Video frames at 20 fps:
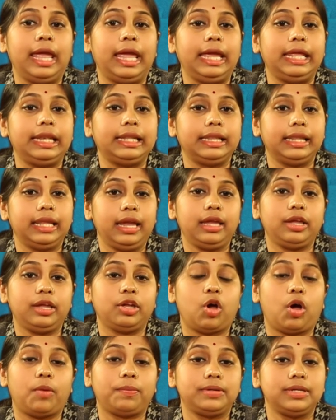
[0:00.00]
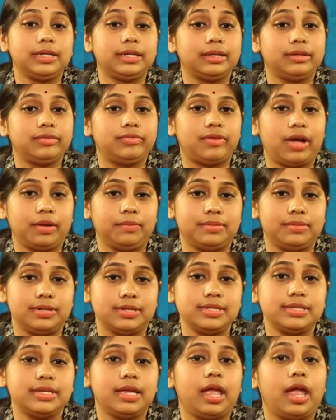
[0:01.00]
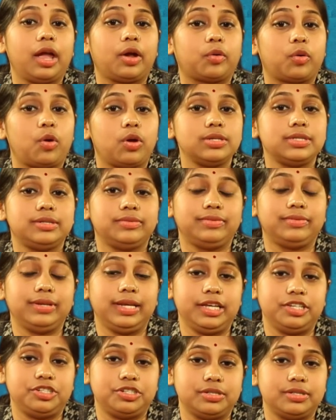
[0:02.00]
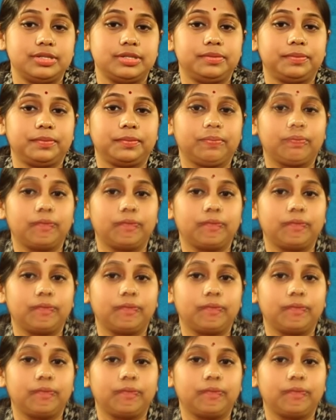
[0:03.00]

in laying optical fibers across the villages.